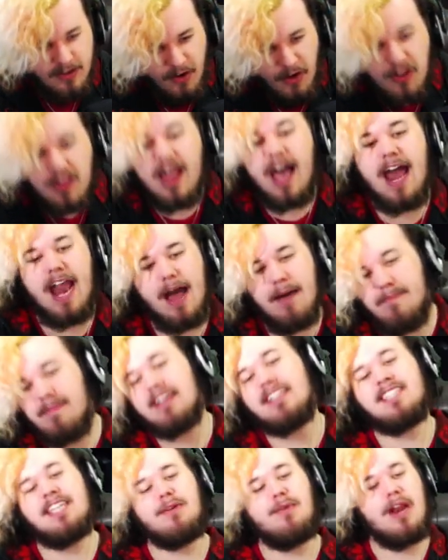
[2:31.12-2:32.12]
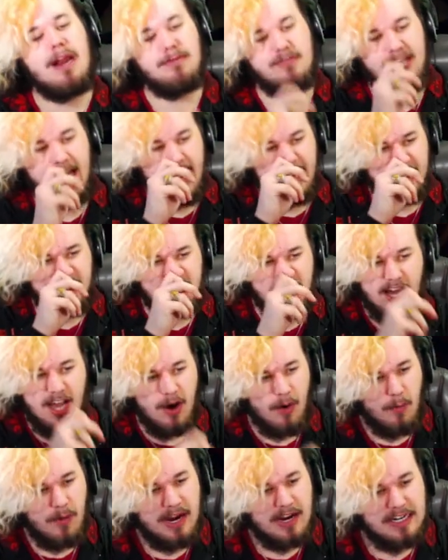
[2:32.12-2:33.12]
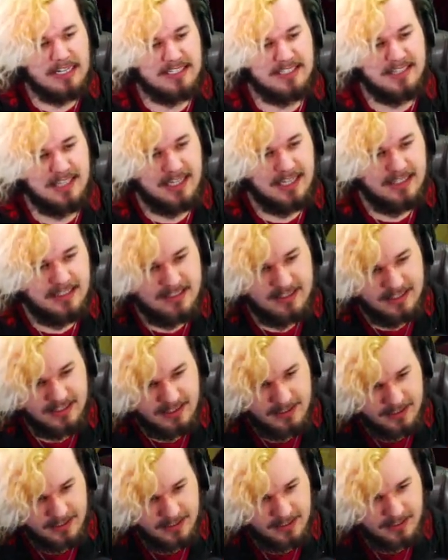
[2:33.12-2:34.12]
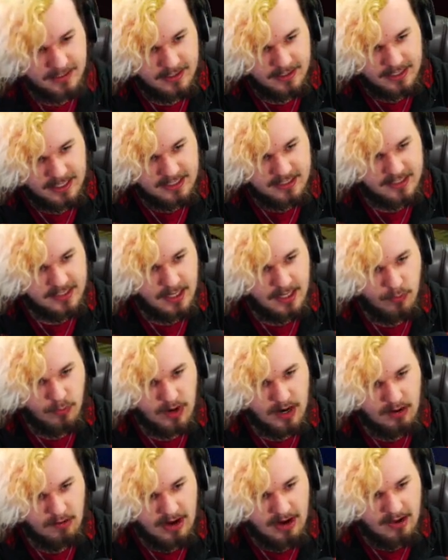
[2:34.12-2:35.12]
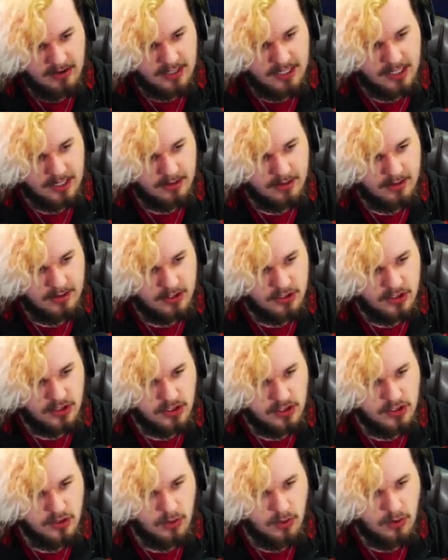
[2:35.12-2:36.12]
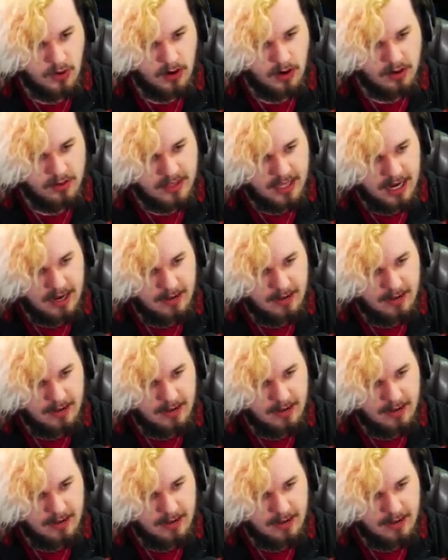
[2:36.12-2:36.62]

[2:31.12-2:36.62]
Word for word: Hold on, I'm missing what I'm trying to show. Where is this? It's somewhere around here. There's a door that